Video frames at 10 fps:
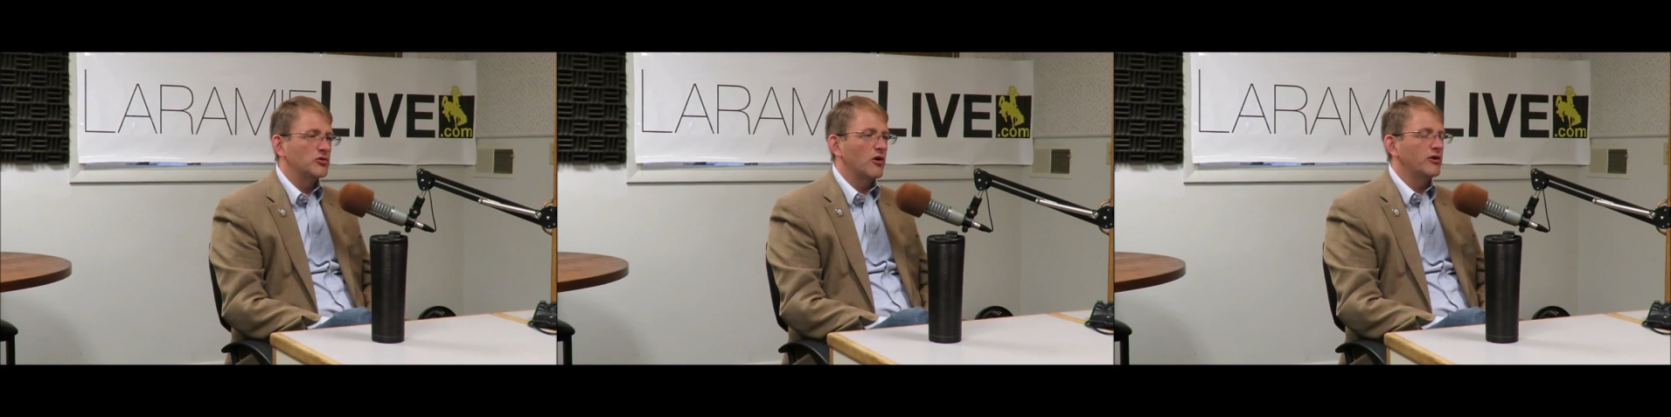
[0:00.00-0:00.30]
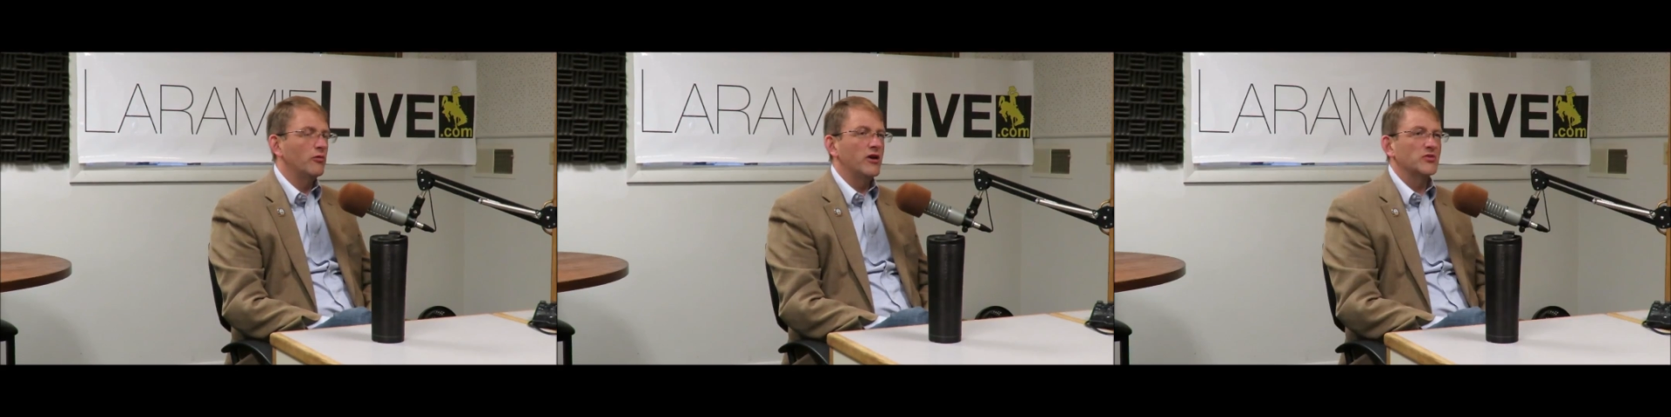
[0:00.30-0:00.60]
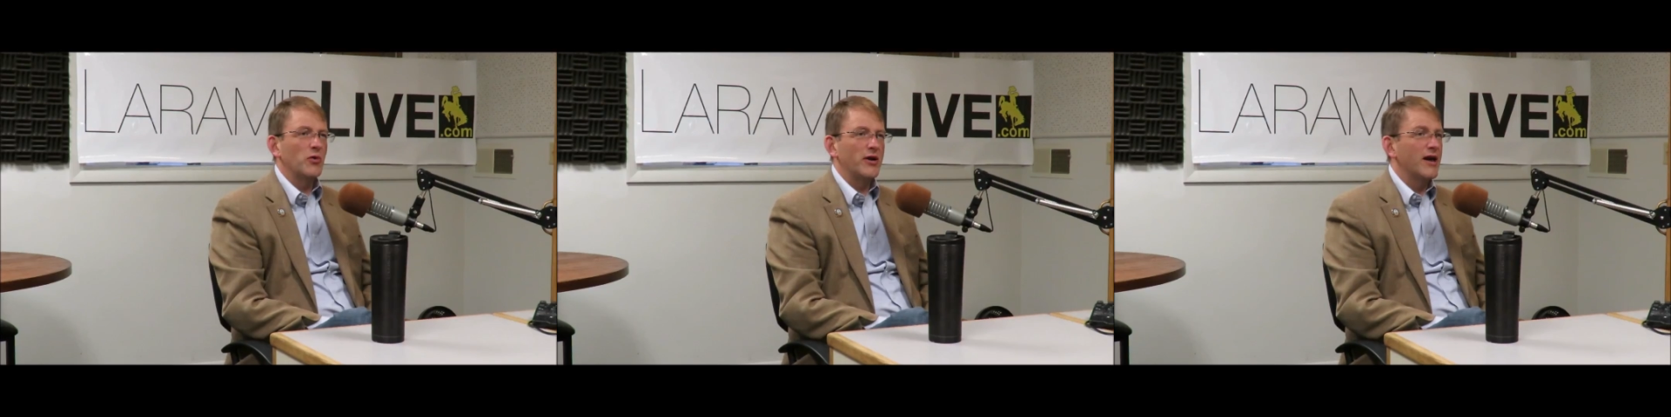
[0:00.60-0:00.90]
trying to
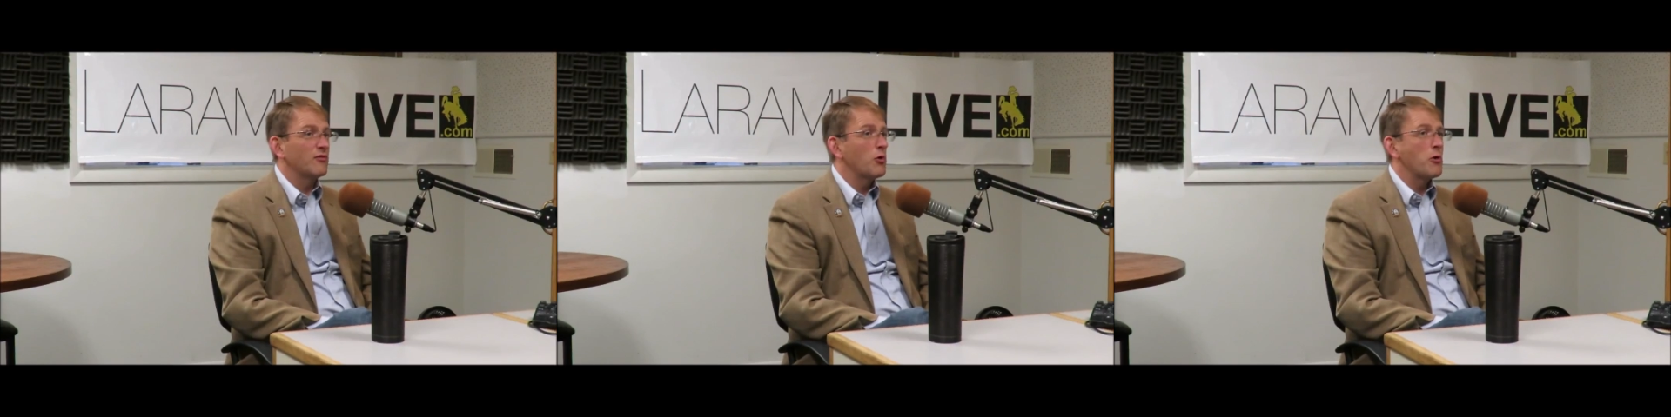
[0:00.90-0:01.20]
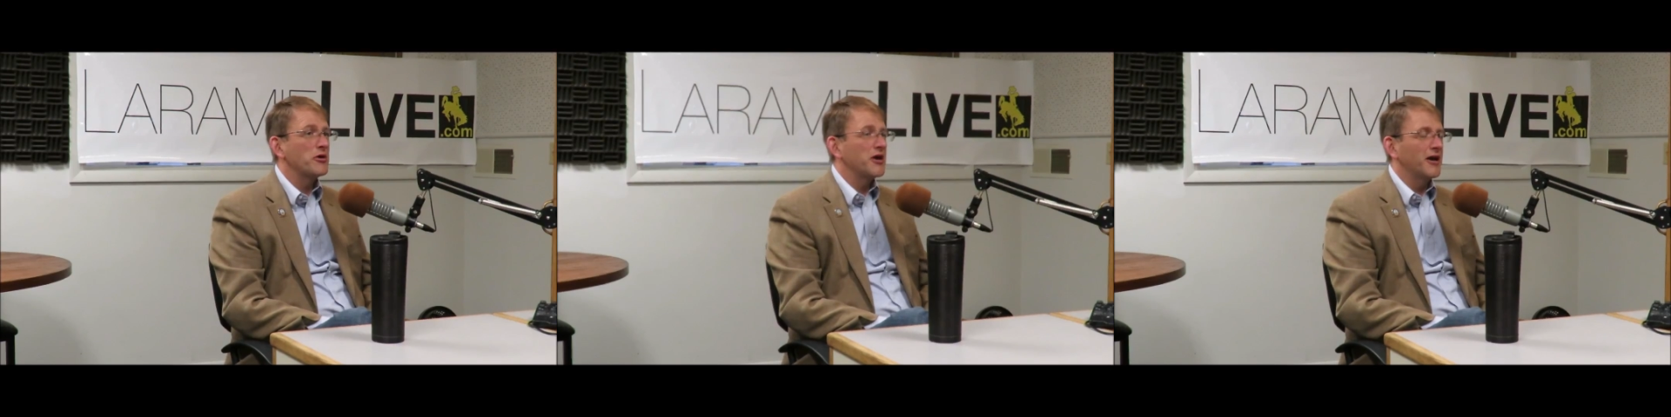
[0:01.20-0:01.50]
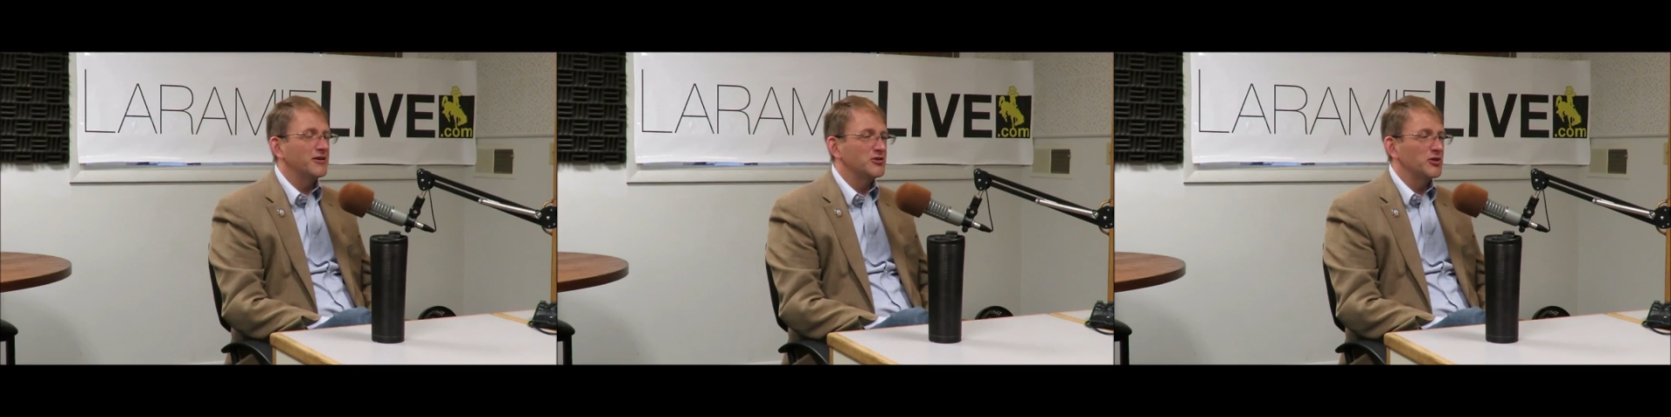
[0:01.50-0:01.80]
raise money every way we
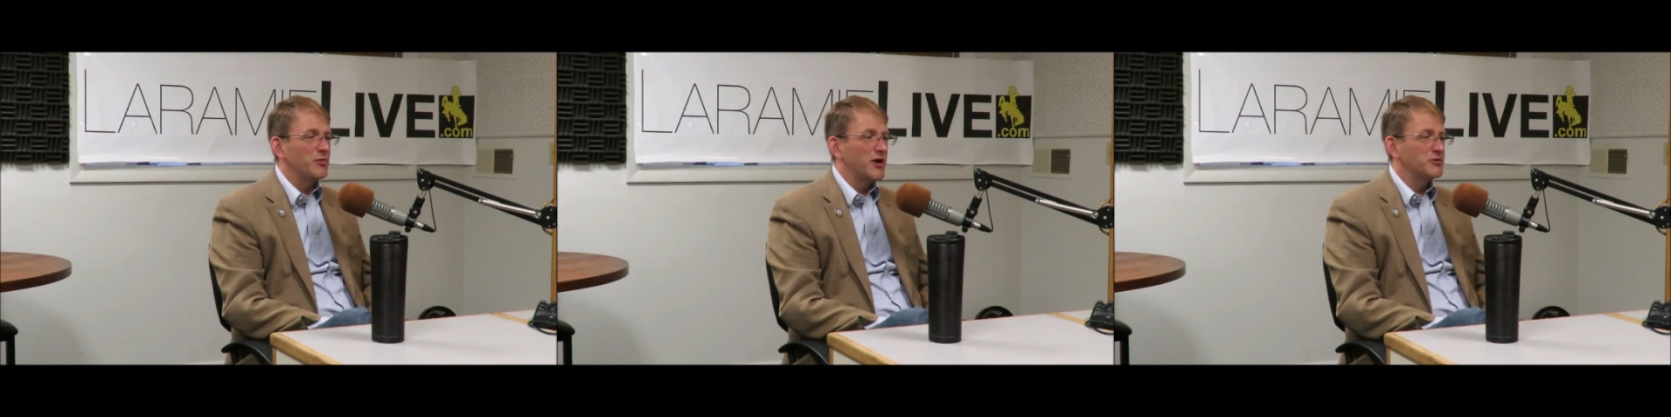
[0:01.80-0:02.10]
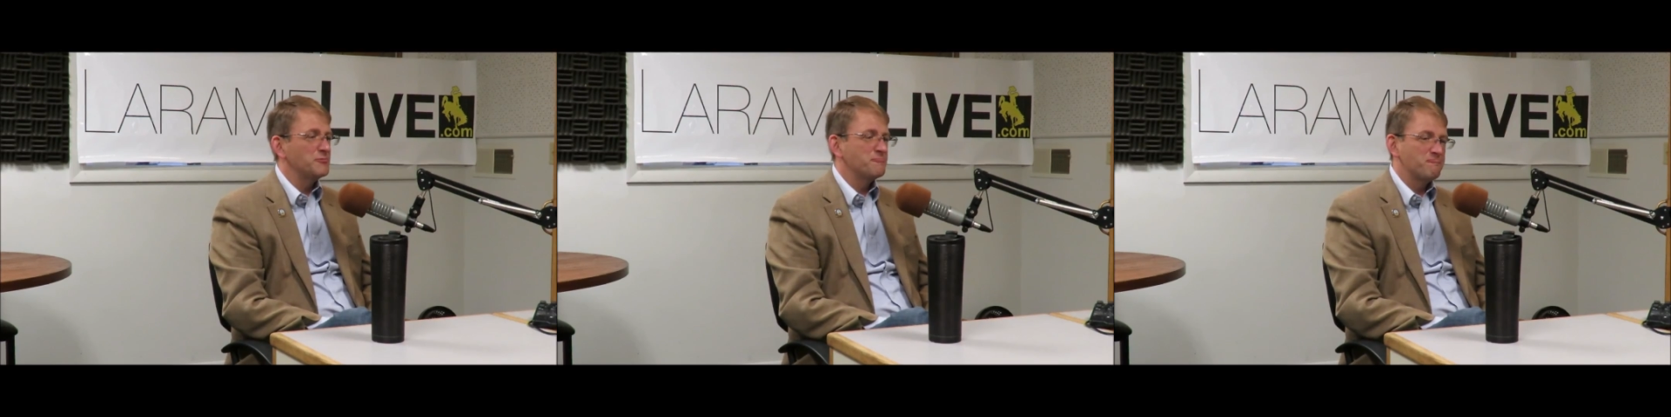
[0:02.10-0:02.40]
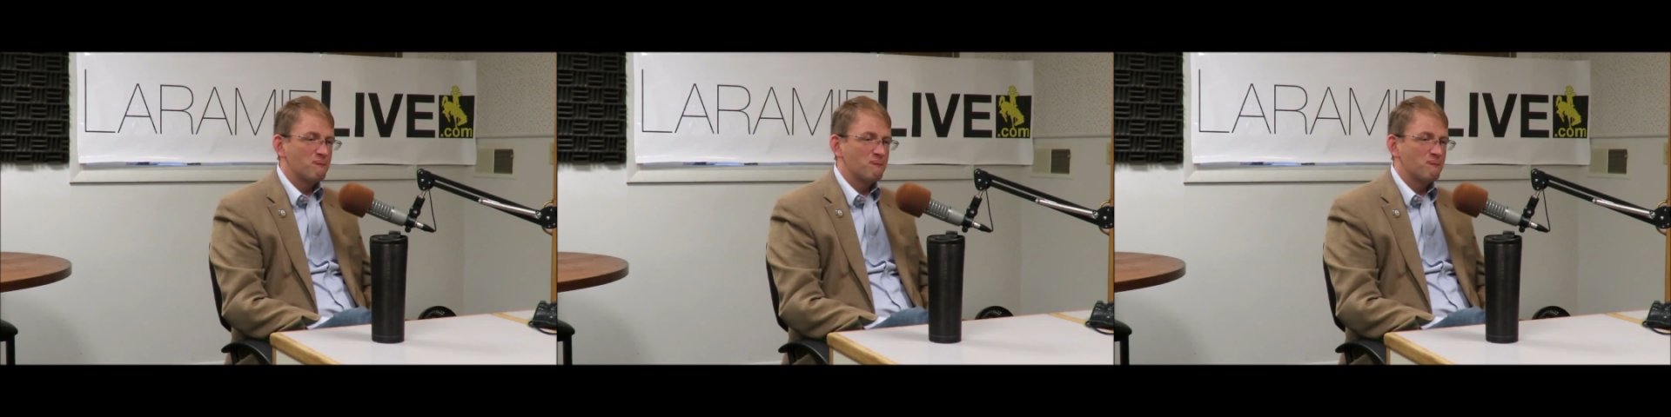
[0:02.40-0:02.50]
can, as you can imagine.